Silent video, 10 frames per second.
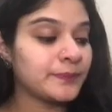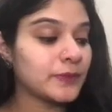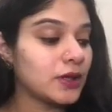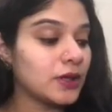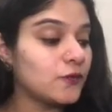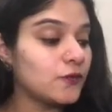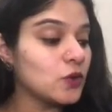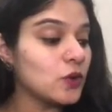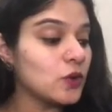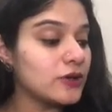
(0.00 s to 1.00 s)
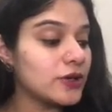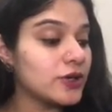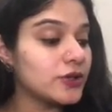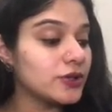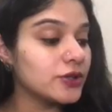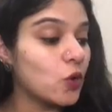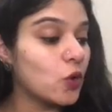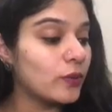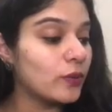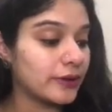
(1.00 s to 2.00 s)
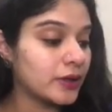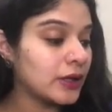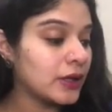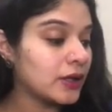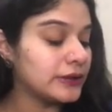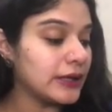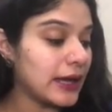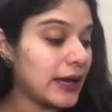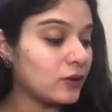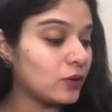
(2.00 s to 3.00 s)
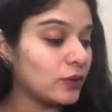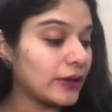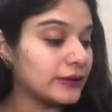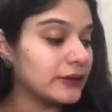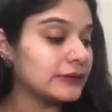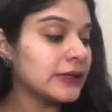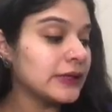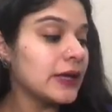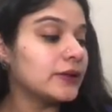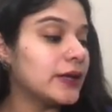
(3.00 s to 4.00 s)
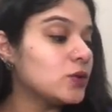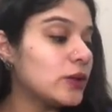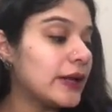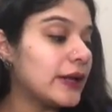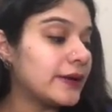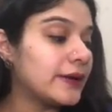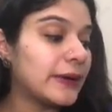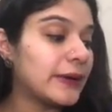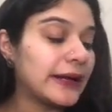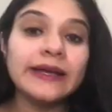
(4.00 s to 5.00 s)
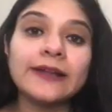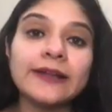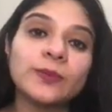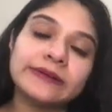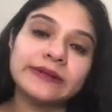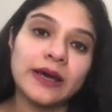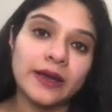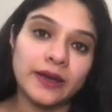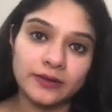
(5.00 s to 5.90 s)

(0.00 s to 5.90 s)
if you have it written over the arrow like this, then you will end up writing H plus ion.